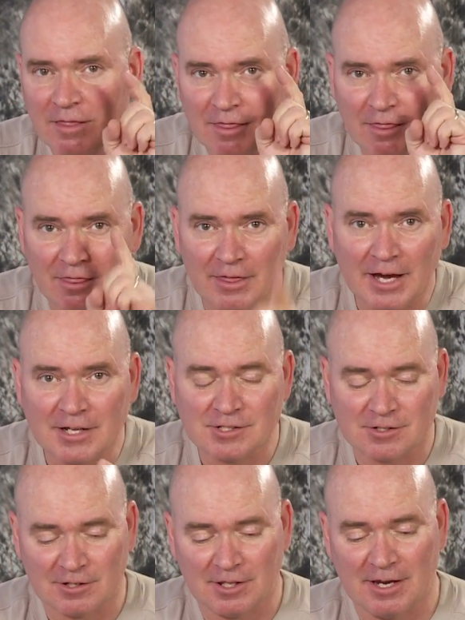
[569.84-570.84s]
that's
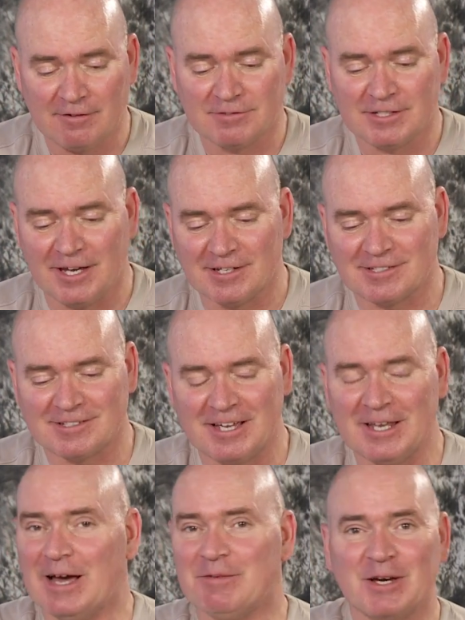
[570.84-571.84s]
your life test,
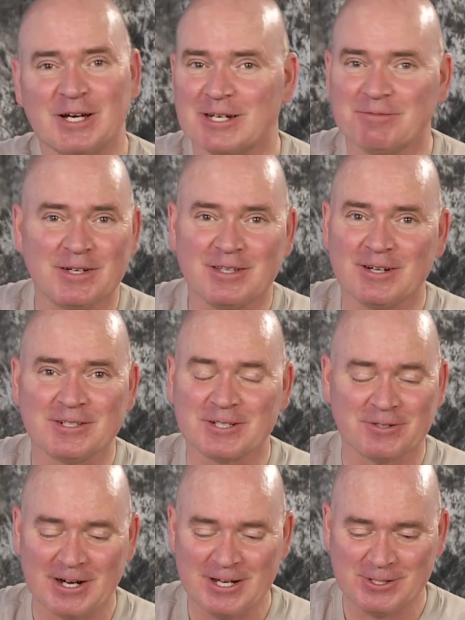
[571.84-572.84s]
and I'm not going to be there to
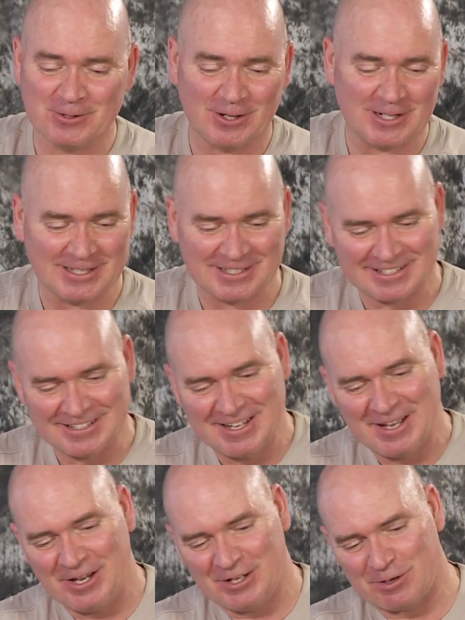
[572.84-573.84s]
grade you on it.
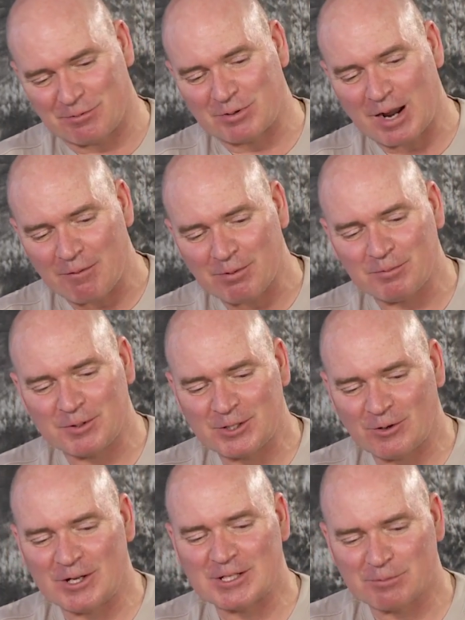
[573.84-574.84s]
You're probably going to
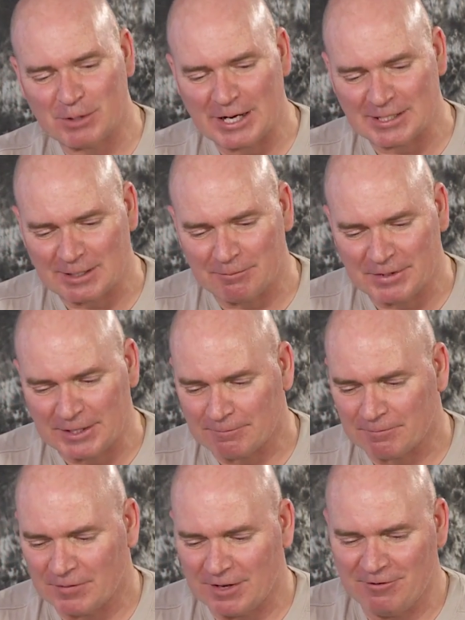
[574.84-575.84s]
fry something
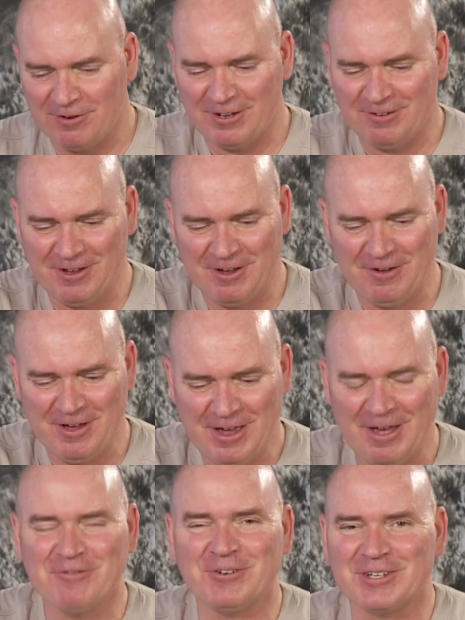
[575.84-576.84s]

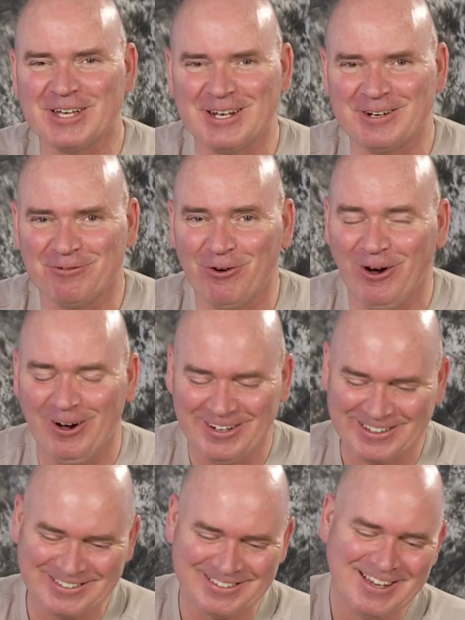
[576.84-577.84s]
if you get it
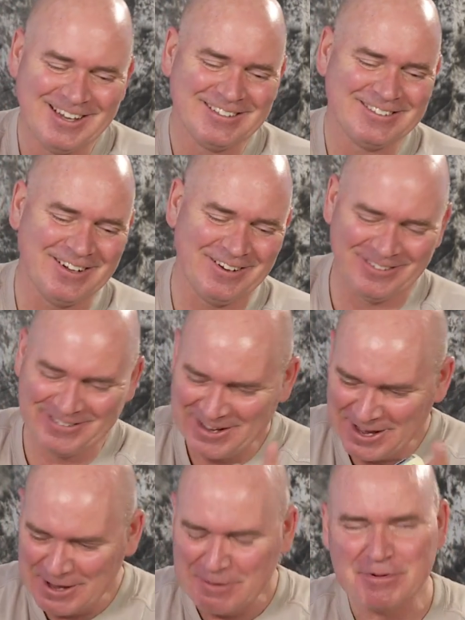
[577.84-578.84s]
wrong. So
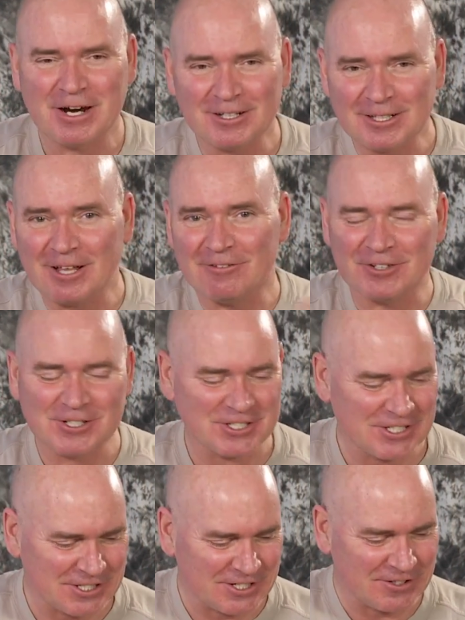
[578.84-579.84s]
parallel
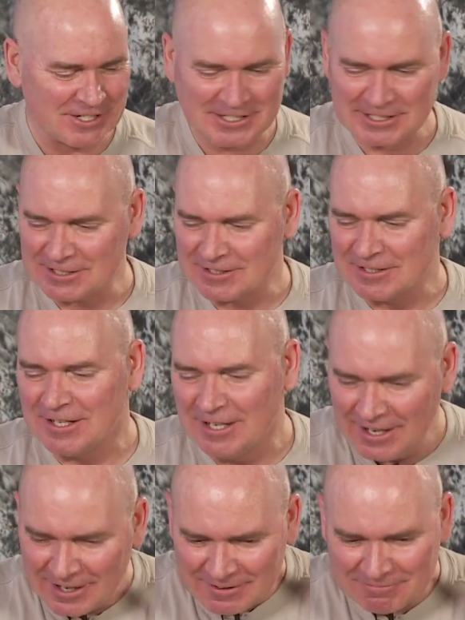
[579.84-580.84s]
versus series,
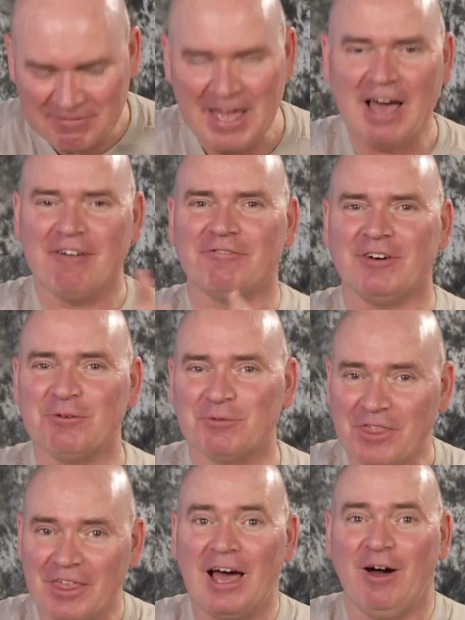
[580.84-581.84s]
have fun
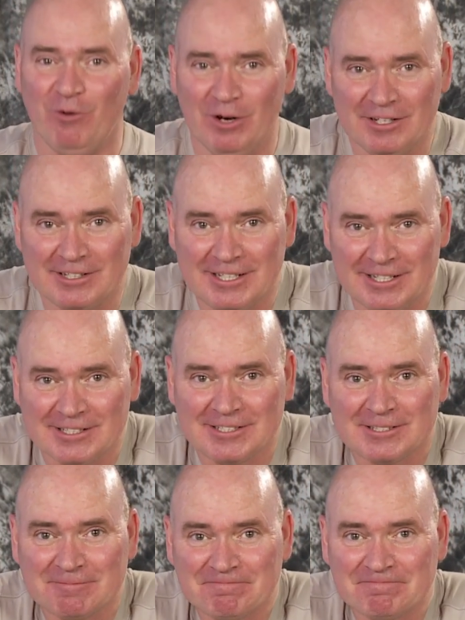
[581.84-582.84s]
with that one, kids.